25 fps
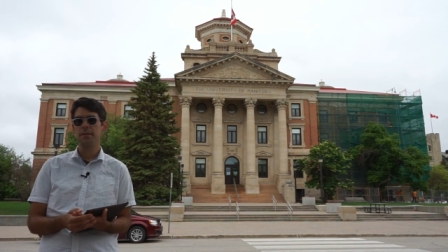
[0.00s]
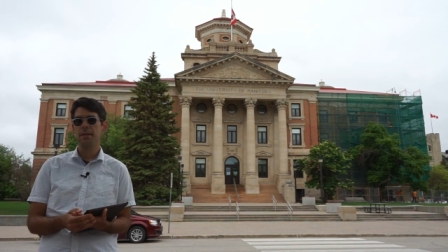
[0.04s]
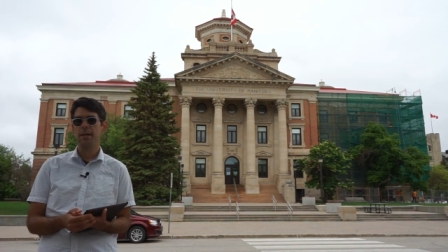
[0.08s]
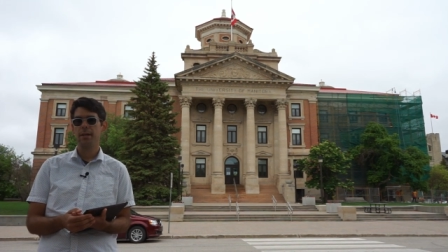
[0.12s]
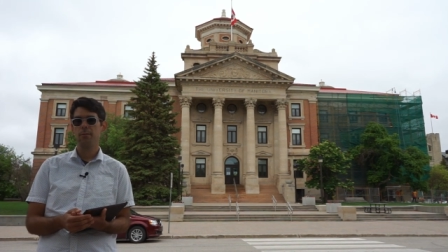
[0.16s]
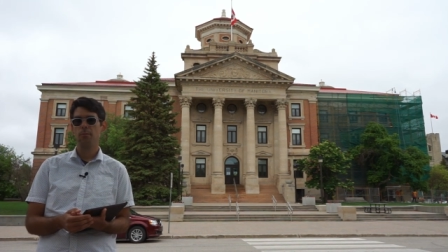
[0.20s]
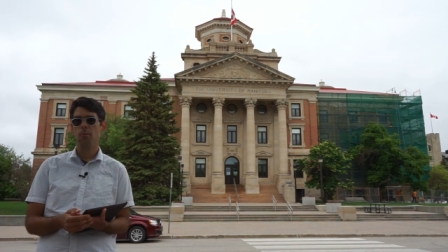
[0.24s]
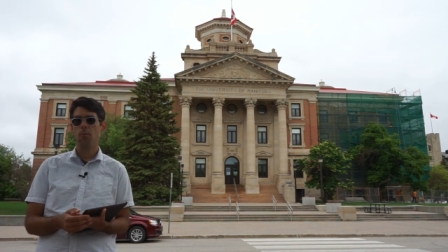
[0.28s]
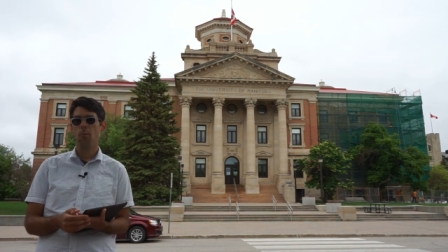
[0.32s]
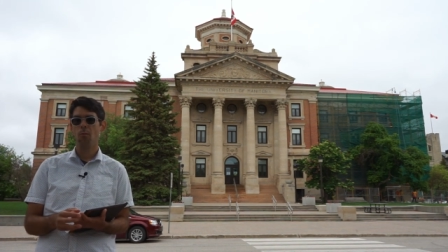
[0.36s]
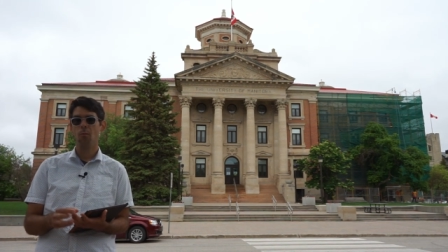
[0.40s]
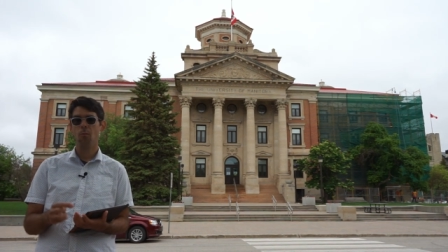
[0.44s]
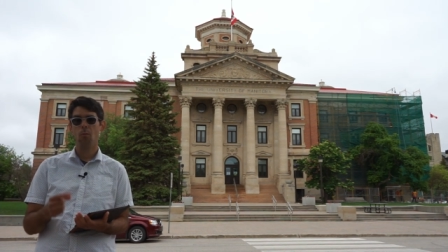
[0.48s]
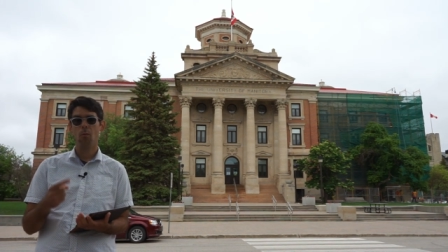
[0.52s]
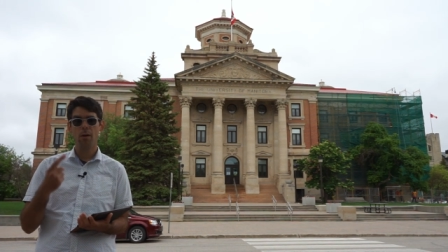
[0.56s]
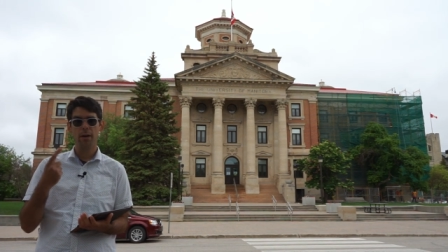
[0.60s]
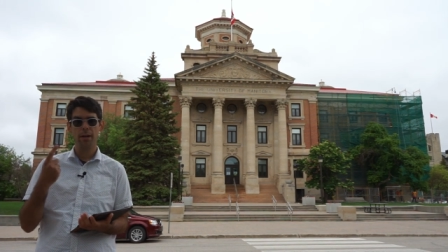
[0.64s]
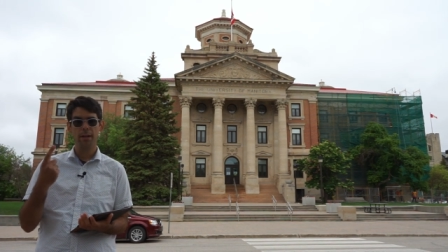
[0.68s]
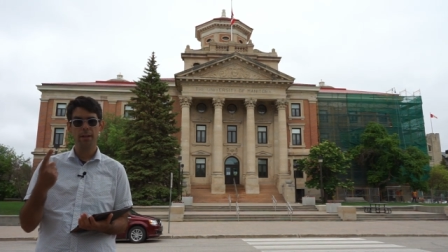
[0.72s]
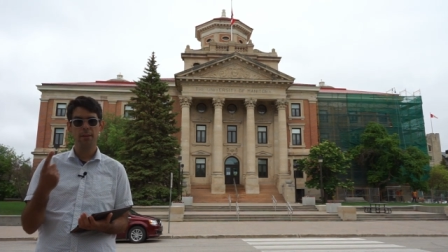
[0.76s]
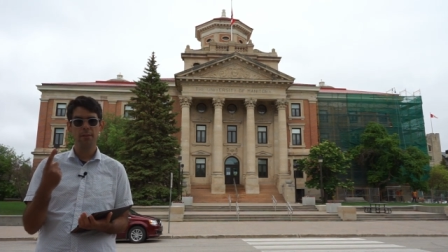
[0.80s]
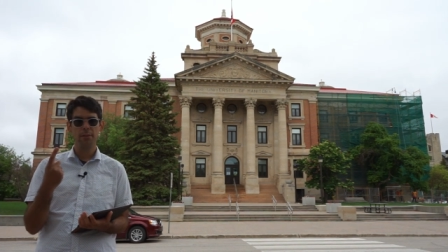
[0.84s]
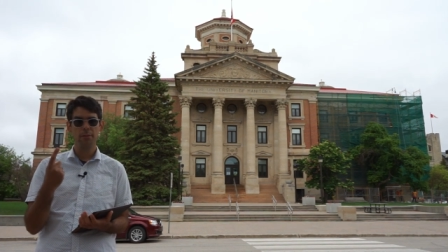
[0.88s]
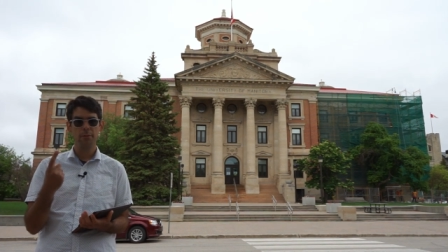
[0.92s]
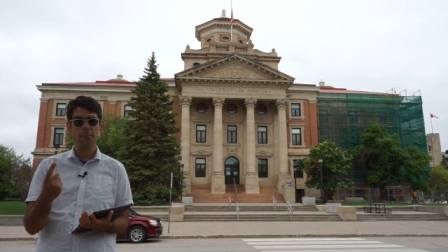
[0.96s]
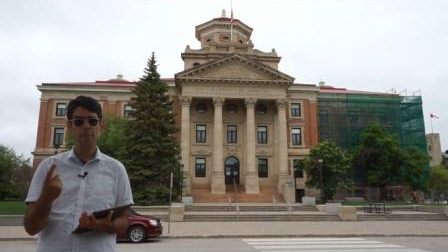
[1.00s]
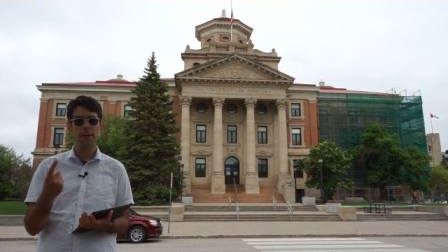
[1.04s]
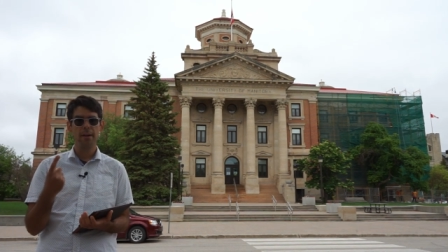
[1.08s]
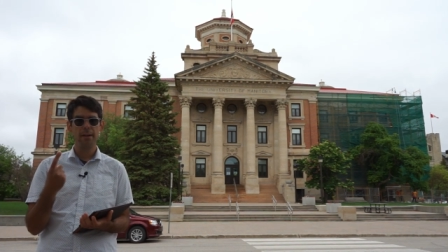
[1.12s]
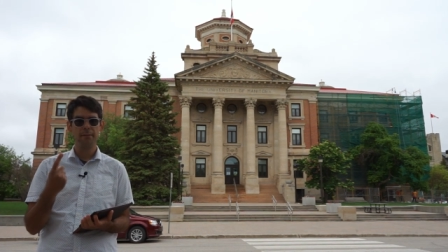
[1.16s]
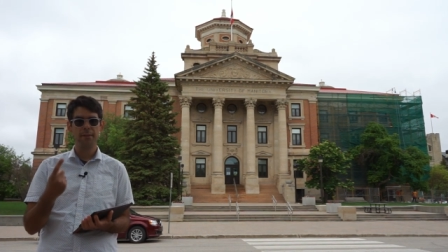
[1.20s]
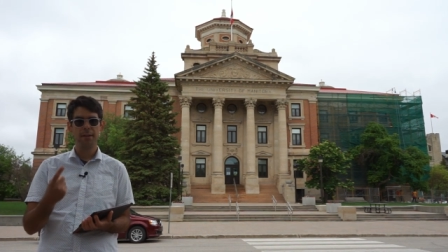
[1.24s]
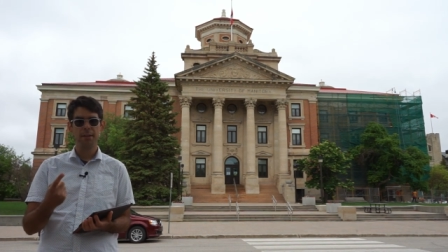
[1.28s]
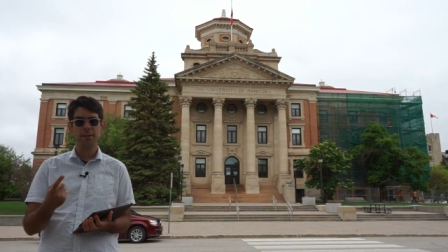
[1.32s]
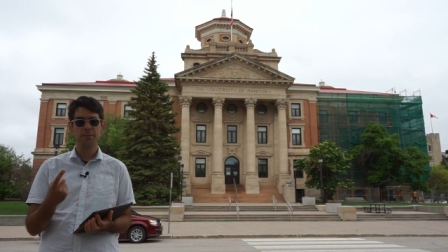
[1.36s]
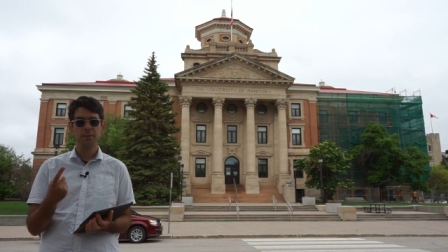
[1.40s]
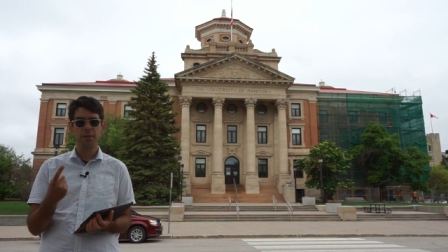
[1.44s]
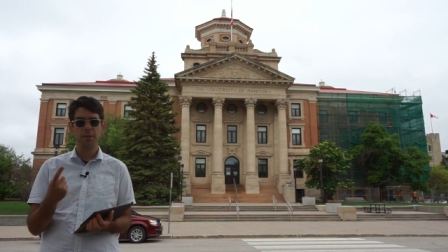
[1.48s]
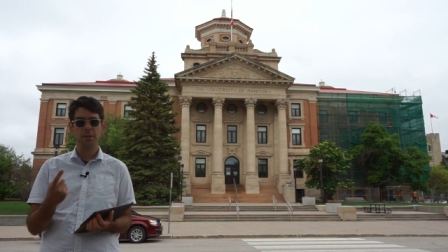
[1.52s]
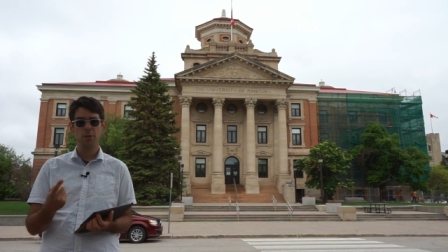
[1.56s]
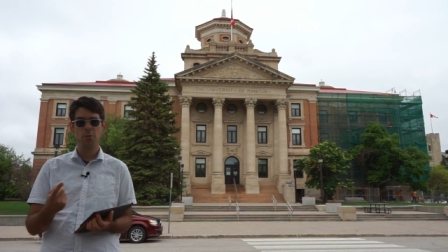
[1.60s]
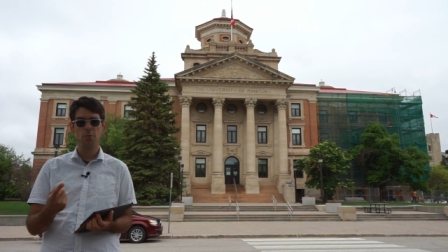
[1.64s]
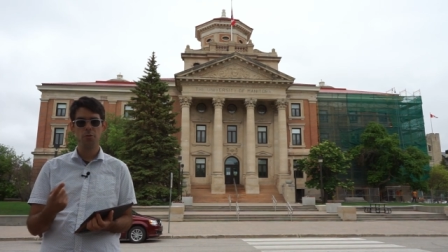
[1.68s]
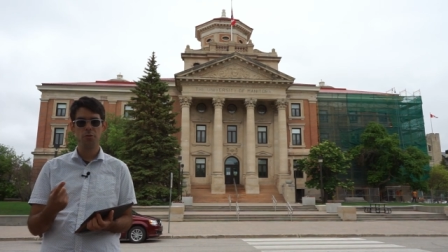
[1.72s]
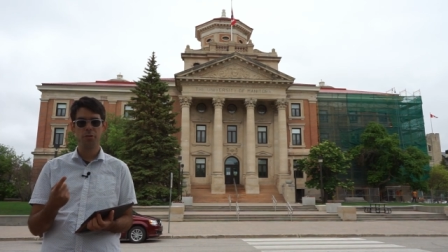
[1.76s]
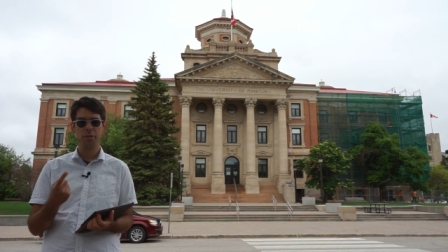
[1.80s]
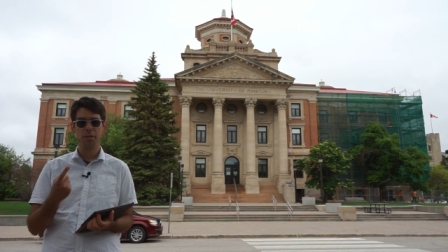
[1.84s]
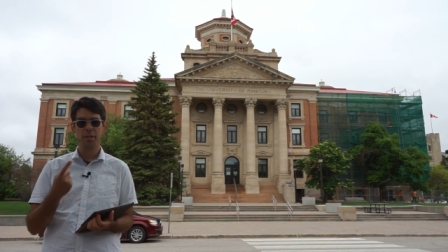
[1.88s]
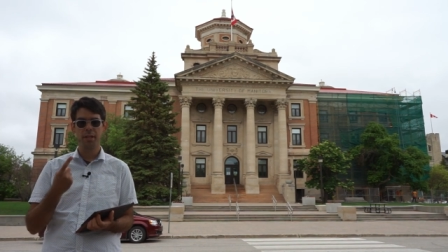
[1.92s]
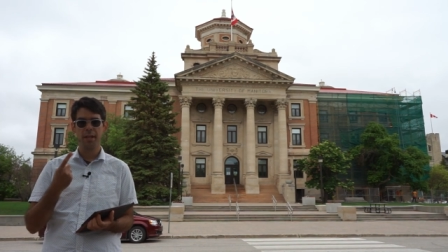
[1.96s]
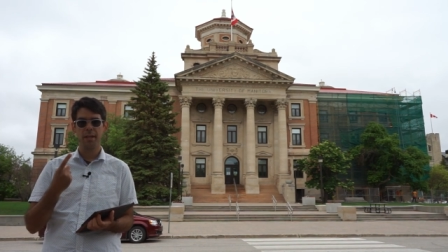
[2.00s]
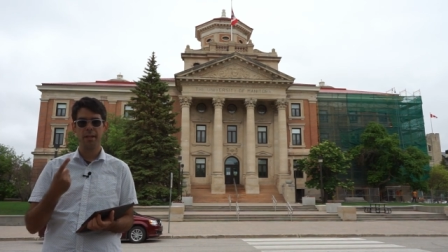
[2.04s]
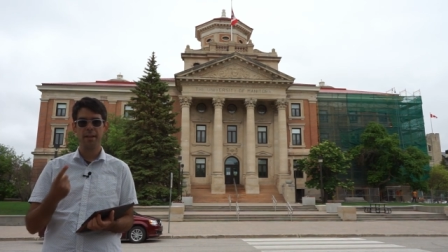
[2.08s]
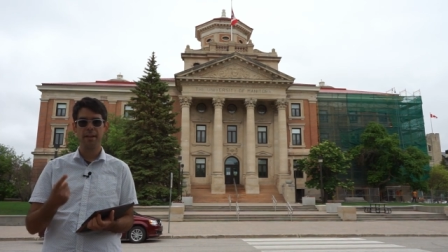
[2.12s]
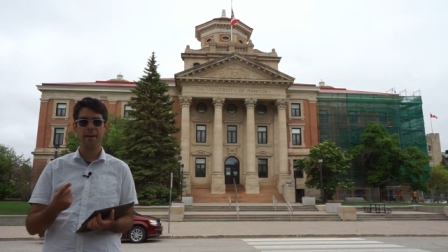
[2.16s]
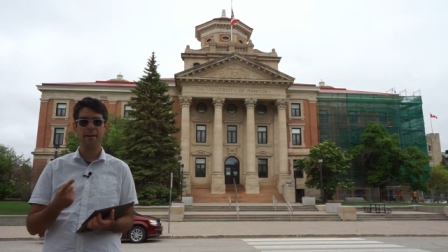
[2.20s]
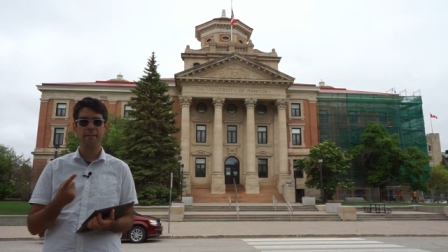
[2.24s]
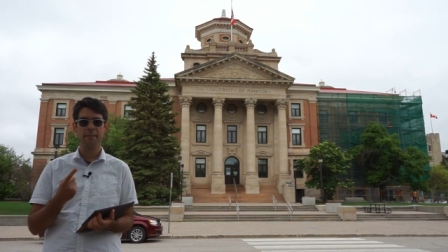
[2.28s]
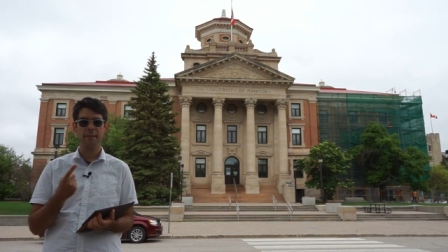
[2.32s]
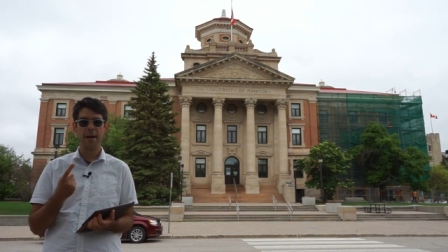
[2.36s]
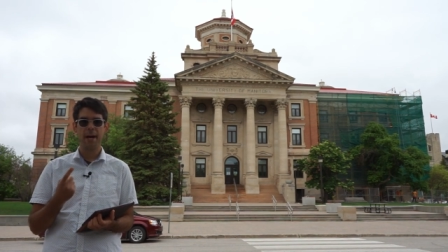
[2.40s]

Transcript: that one thread of execution can have